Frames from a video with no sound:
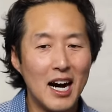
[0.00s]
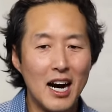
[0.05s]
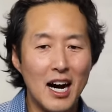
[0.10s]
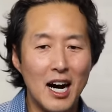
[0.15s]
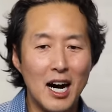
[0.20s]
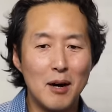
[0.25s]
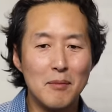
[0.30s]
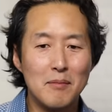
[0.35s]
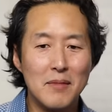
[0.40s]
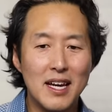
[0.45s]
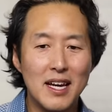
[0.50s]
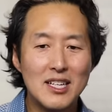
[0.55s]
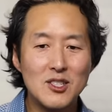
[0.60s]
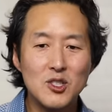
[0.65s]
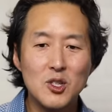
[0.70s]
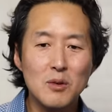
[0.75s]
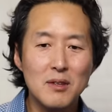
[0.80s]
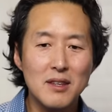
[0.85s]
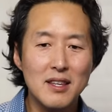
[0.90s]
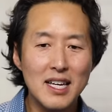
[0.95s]
Um,
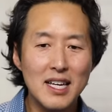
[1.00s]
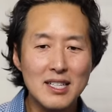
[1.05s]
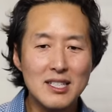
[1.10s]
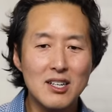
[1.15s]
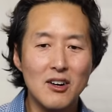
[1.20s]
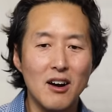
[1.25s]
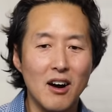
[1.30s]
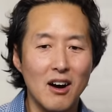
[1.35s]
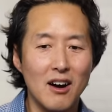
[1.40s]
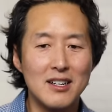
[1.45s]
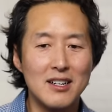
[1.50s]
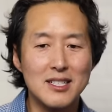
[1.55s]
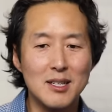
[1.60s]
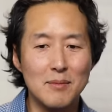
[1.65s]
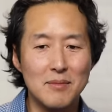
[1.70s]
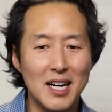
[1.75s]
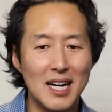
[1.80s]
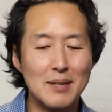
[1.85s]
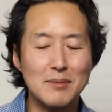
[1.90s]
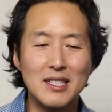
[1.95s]
and so things are hard
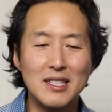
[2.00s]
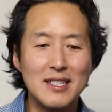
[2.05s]
sometimes.